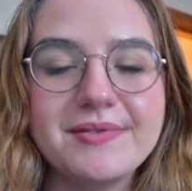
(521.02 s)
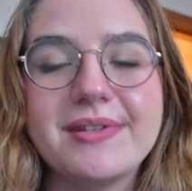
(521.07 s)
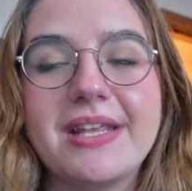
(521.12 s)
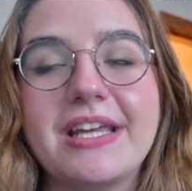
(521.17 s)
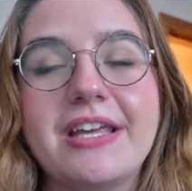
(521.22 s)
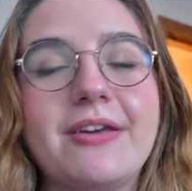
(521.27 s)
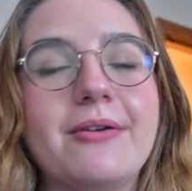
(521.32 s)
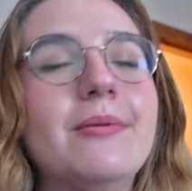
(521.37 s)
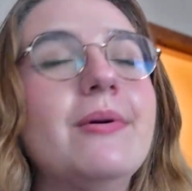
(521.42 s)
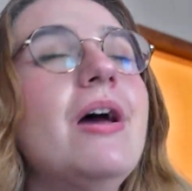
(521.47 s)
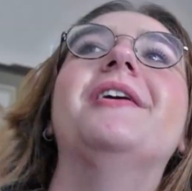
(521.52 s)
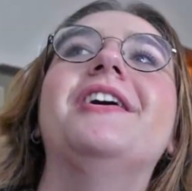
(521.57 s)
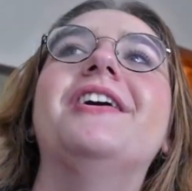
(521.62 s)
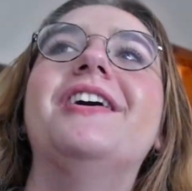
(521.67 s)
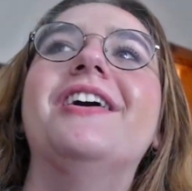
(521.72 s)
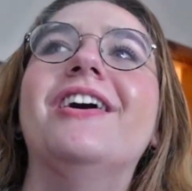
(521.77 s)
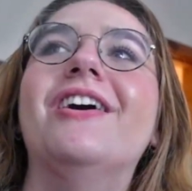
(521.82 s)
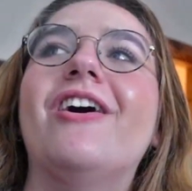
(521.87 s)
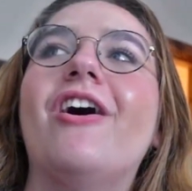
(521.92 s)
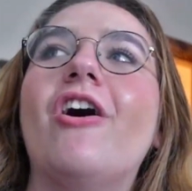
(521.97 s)
thank you,
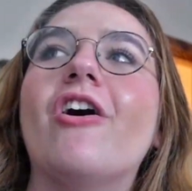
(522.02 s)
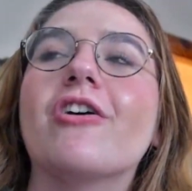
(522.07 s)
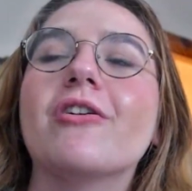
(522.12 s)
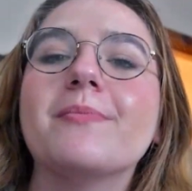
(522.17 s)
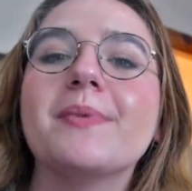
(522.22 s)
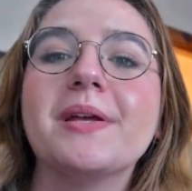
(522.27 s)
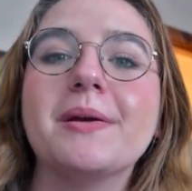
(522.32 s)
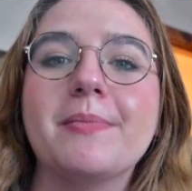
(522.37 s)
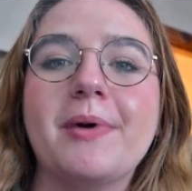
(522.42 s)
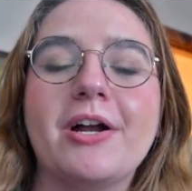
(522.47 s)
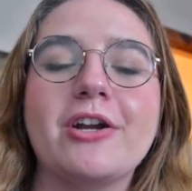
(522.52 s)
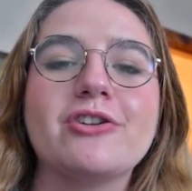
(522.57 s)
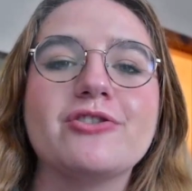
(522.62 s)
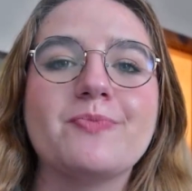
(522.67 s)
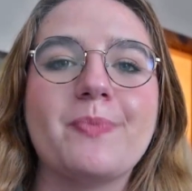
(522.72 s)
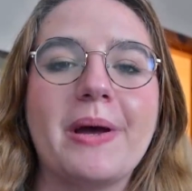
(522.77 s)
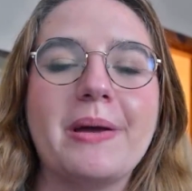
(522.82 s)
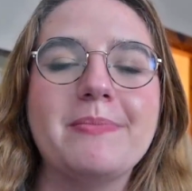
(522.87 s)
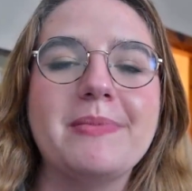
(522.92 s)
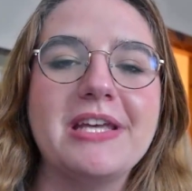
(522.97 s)
are being
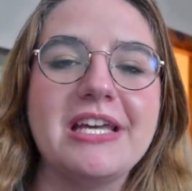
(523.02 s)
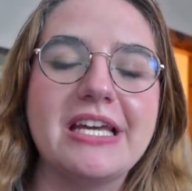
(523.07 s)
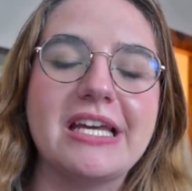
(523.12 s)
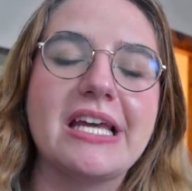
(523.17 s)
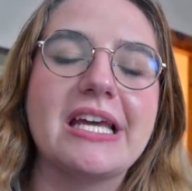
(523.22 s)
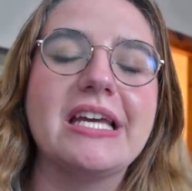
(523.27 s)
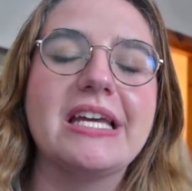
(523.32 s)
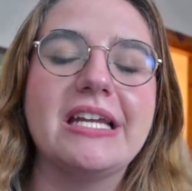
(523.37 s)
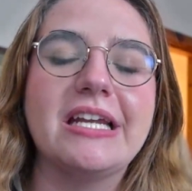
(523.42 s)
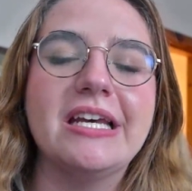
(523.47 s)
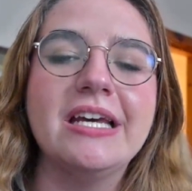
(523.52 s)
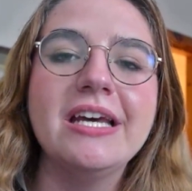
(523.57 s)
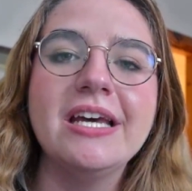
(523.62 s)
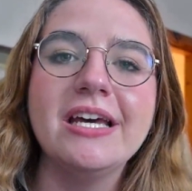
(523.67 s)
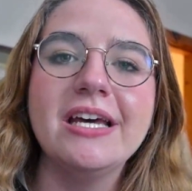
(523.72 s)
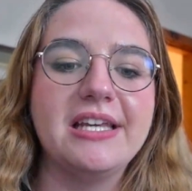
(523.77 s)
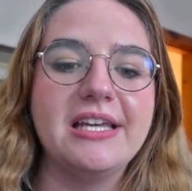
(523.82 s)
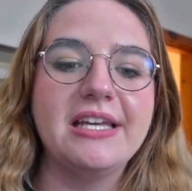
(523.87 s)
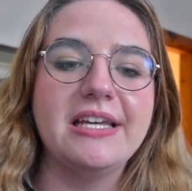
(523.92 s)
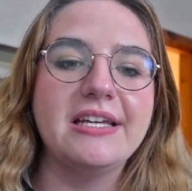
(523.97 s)
punished by being in
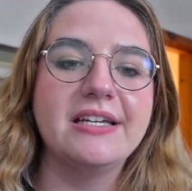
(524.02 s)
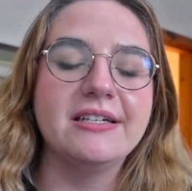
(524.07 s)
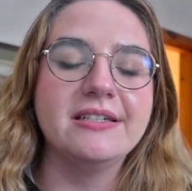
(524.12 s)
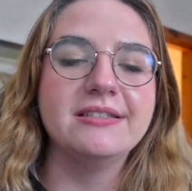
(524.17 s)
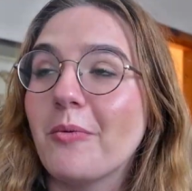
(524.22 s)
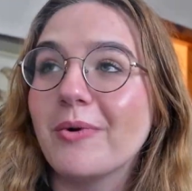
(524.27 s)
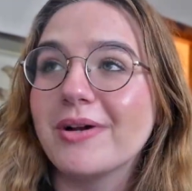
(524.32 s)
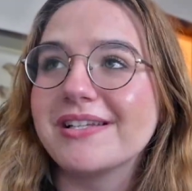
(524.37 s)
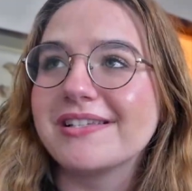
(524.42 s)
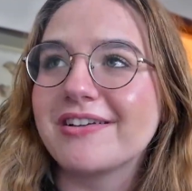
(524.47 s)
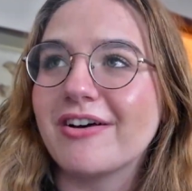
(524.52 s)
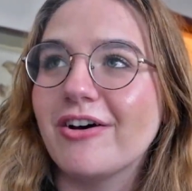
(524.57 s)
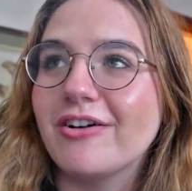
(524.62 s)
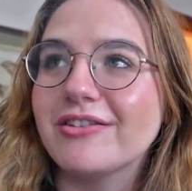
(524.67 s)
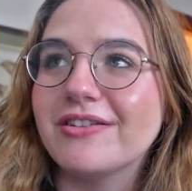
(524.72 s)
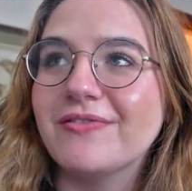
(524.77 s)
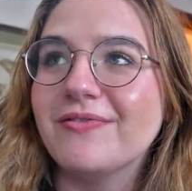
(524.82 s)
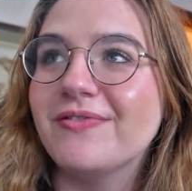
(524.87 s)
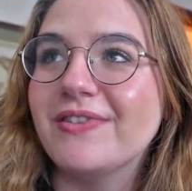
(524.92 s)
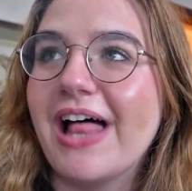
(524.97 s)
the, what is it
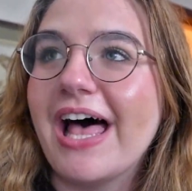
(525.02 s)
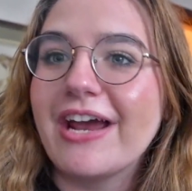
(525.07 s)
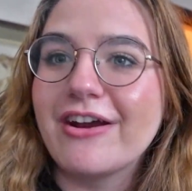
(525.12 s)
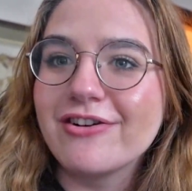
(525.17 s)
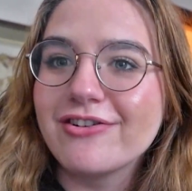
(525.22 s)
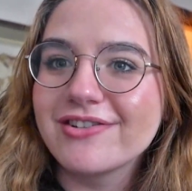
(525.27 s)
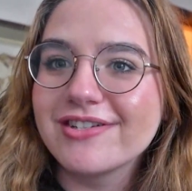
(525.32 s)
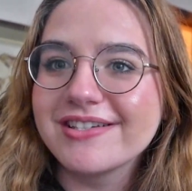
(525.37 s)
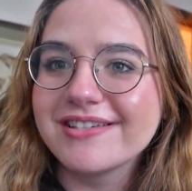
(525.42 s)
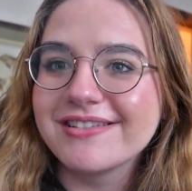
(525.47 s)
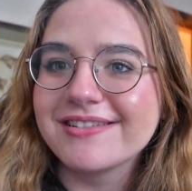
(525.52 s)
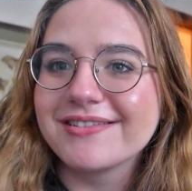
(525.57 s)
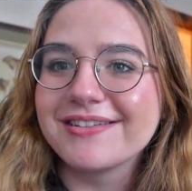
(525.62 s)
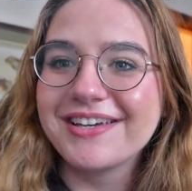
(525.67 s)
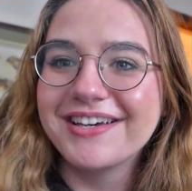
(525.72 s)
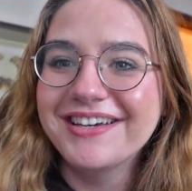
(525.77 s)
called, the Flyers?